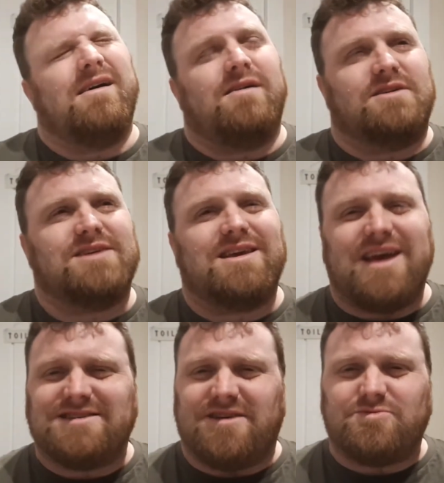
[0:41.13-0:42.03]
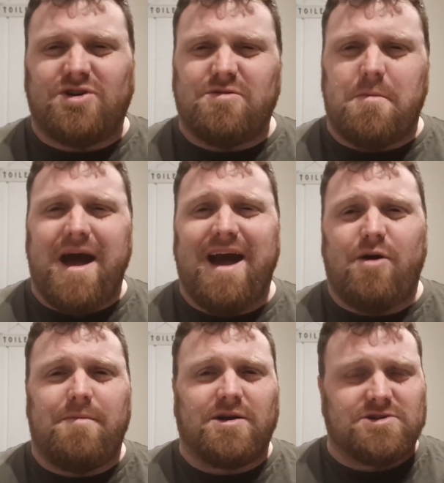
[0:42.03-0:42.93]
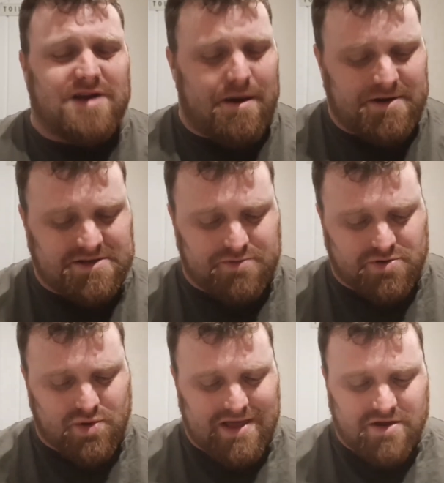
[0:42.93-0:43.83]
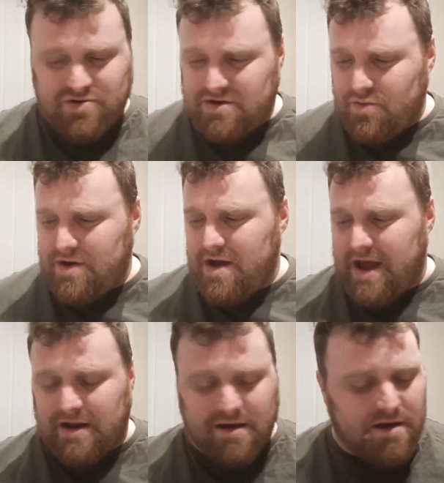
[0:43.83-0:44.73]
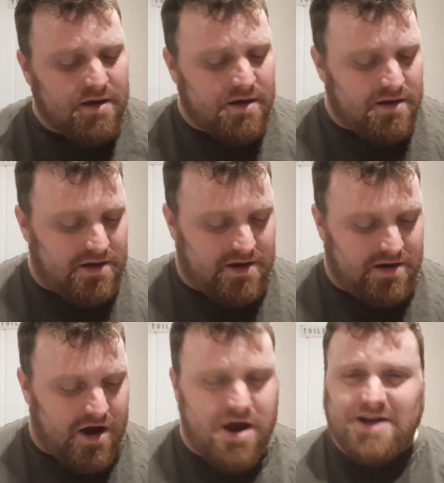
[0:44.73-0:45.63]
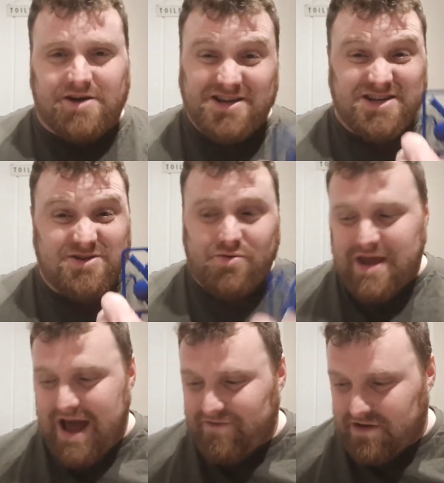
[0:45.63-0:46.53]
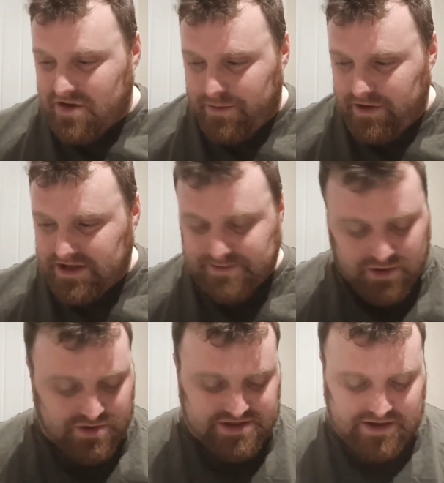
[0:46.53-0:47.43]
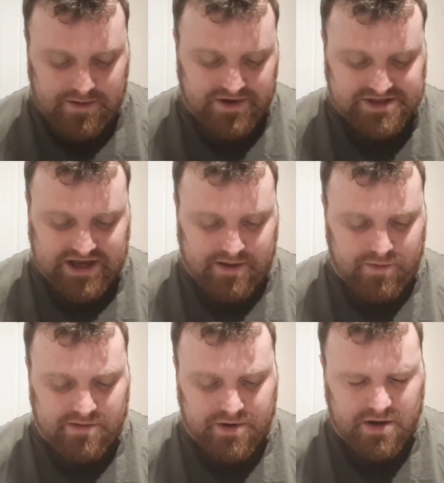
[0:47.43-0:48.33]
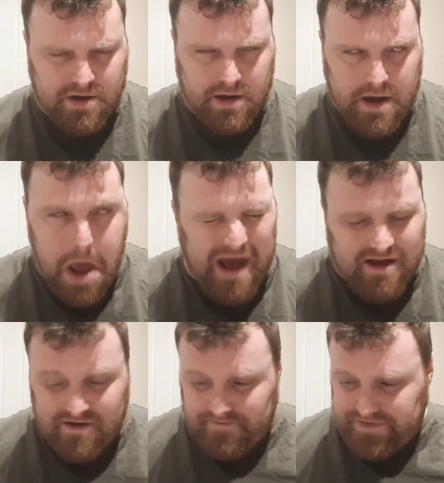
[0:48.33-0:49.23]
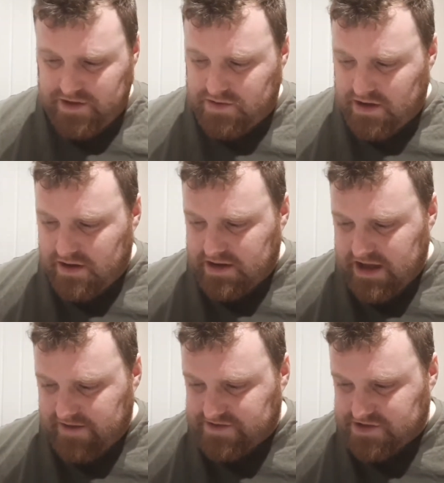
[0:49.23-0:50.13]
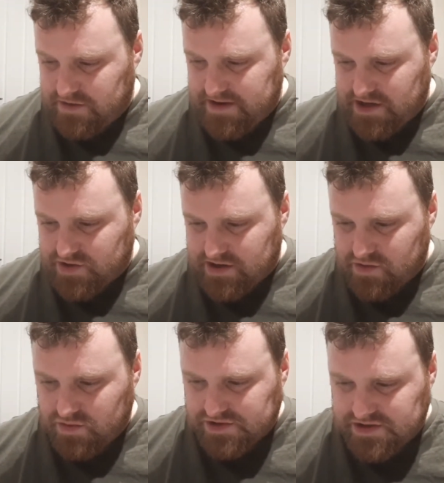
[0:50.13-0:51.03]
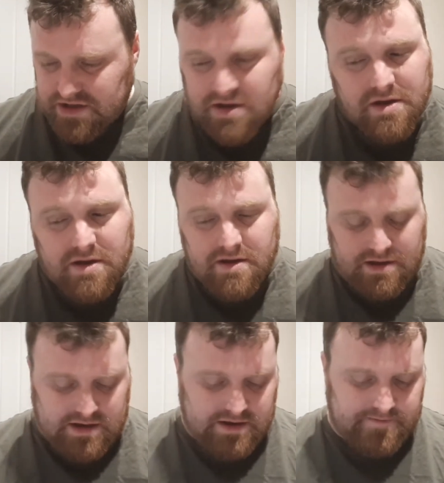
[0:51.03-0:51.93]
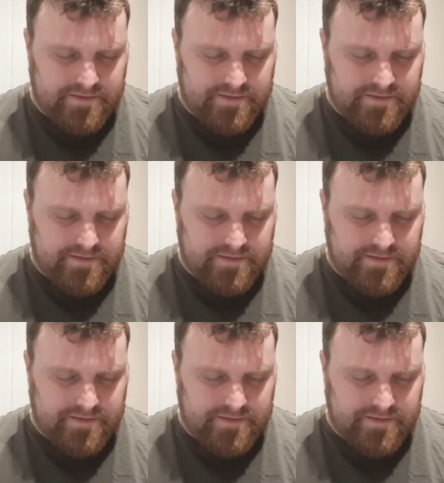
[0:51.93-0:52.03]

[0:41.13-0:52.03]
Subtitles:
I say guessing, I'm trying to remember how many sprues were in the Dreadnought when I had it. I actually do already have a copy of this model. This is going to be my second one, but you can't have too many Dreadnoughts. At